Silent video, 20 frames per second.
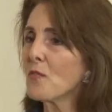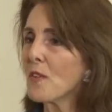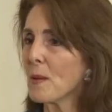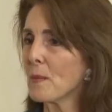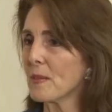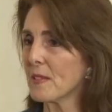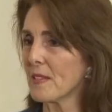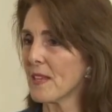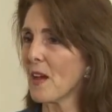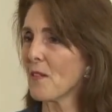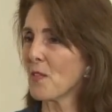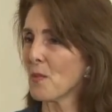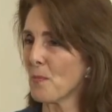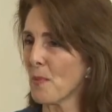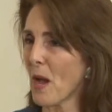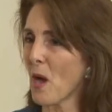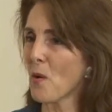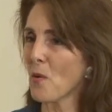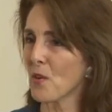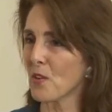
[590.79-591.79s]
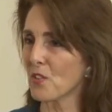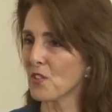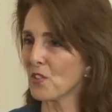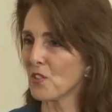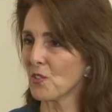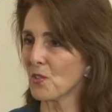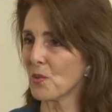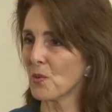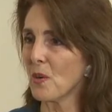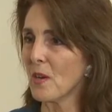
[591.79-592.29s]
families have the power
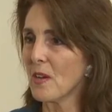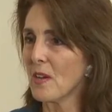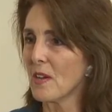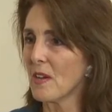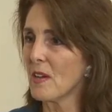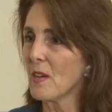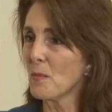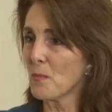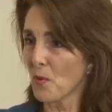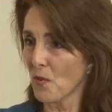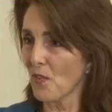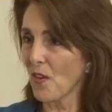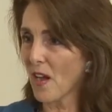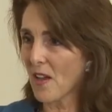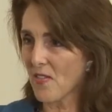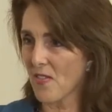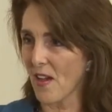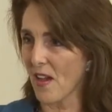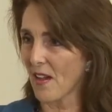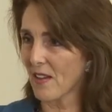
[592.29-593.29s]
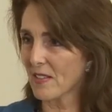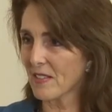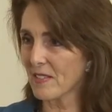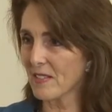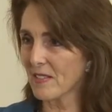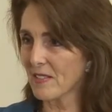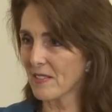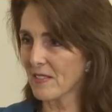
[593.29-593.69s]
to provide that.